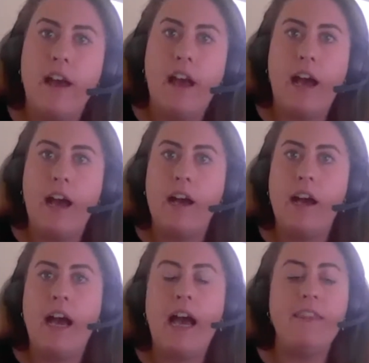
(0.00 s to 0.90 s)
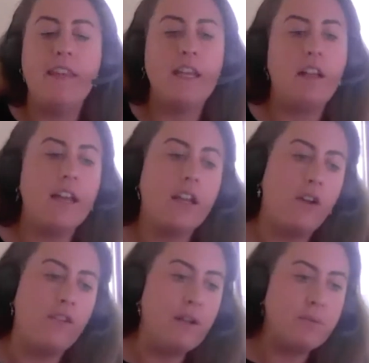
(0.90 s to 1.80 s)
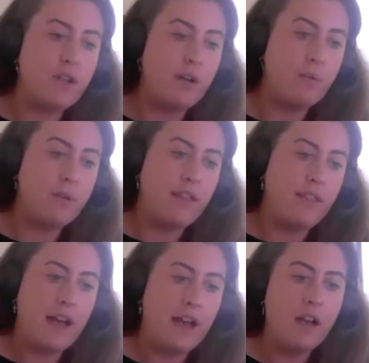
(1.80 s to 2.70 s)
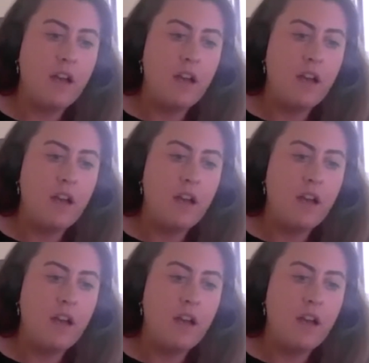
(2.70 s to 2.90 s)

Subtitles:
And then like on the flip side within that,